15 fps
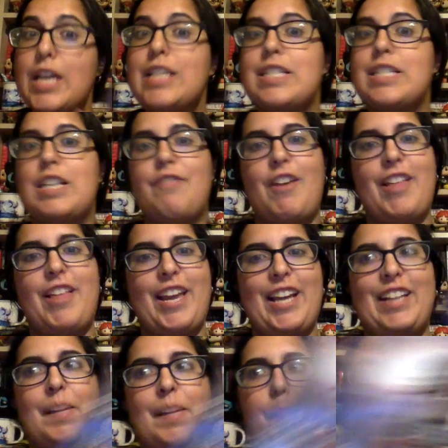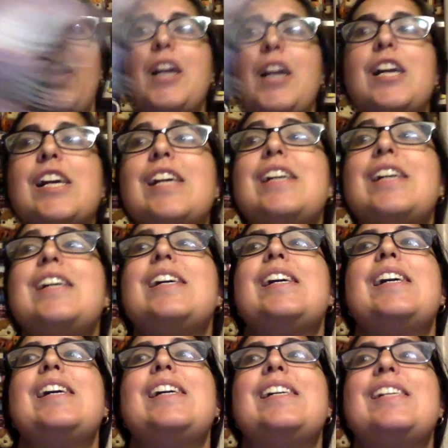and see if I like it a little better,
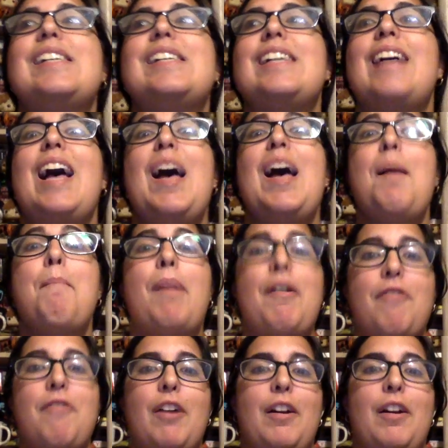and by